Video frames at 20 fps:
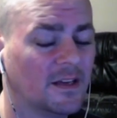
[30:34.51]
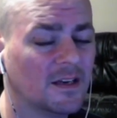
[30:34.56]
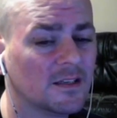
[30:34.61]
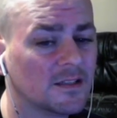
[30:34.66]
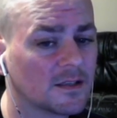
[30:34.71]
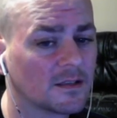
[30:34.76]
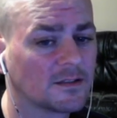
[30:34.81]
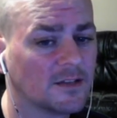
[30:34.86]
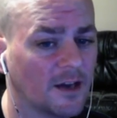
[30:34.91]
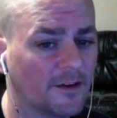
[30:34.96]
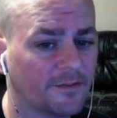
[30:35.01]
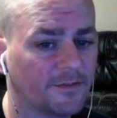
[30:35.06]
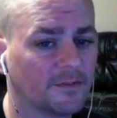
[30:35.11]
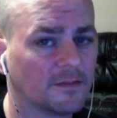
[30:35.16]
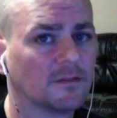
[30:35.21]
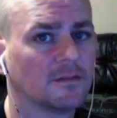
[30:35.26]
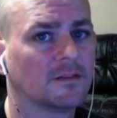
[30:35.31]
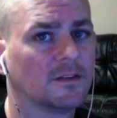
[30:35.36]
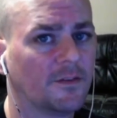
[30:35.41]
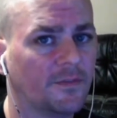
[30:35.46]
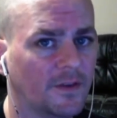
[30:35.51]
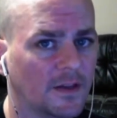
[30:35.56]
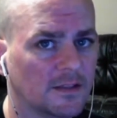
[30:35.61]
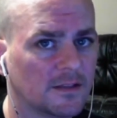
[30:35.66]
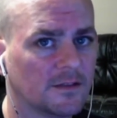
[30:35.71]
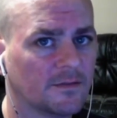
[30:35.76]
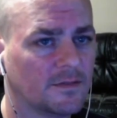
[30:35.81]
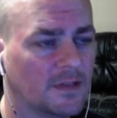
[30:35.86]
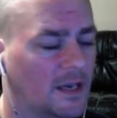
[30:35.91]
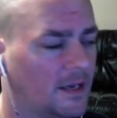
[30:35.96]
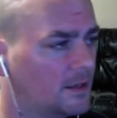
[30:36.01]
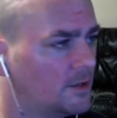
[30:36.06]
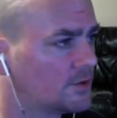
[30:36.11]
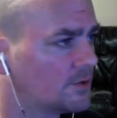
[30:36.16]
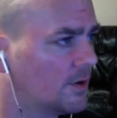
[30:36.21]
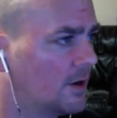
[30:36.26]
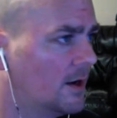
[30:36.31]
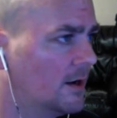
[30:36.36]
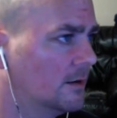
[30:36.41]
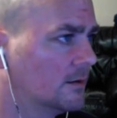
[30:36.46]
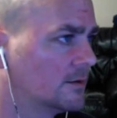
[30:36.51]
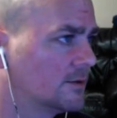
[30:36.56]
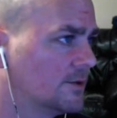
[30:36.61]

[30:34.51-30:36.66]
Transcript: It is a tough defensive tanky trial,